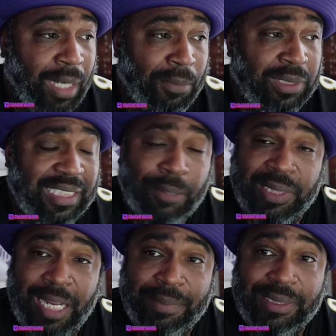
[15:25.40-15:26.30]
I'm gonna think I'm
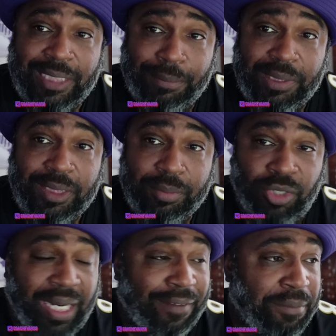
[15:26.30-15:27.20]
gonna name this championship
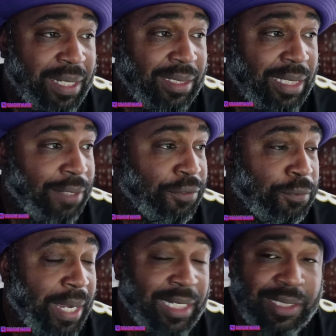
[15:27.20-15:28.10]
drive, man. And if
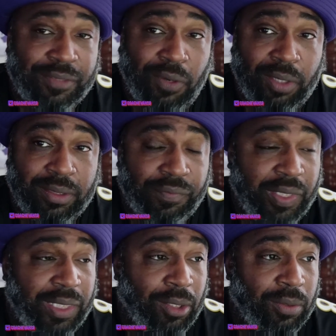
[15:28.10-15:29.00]
you made it this far to the
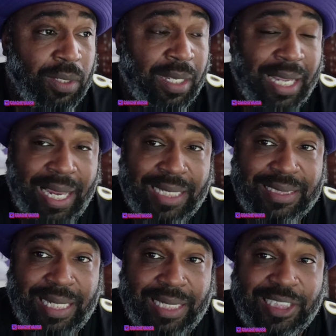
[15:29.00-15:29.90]
video,
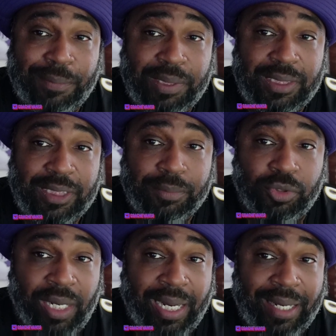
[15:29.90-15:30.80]
hashtag championship
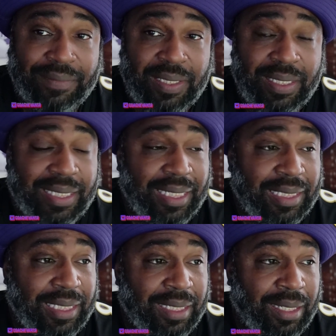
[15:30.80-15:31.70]
drive
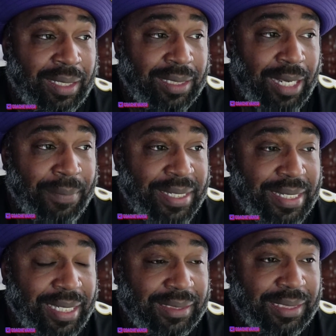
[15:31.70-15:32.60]
in the uh, comment
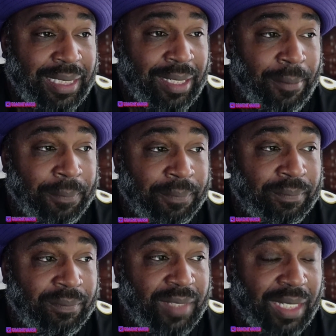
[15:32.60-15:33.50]
section. And um,
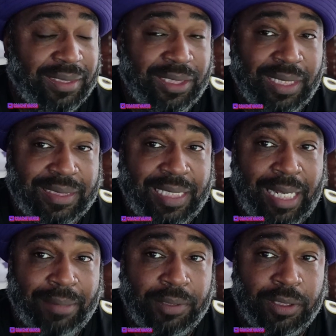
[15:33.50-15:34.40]
I'll see you next
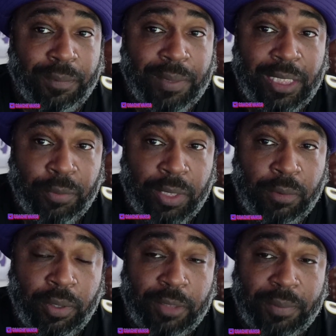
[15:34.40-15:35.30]
time. You could have been anywhere in
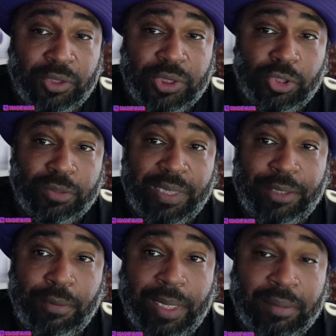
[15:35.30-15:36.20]
the world, but you chose to be
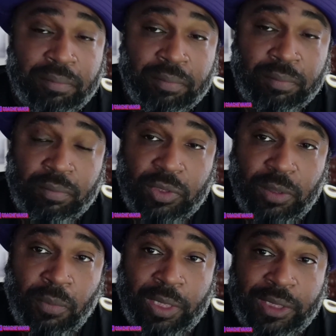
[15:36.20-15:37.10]
here with me.
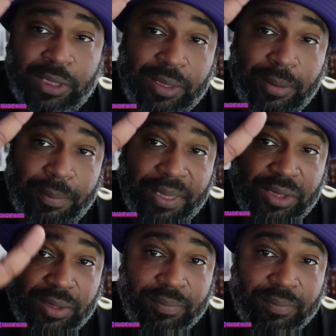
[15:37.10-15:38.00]
Good morning to you.
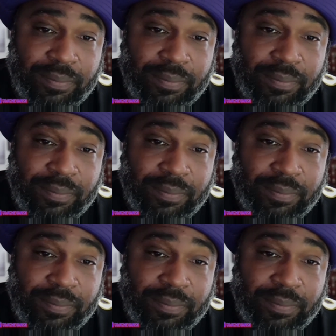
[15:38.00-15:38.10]
Peace.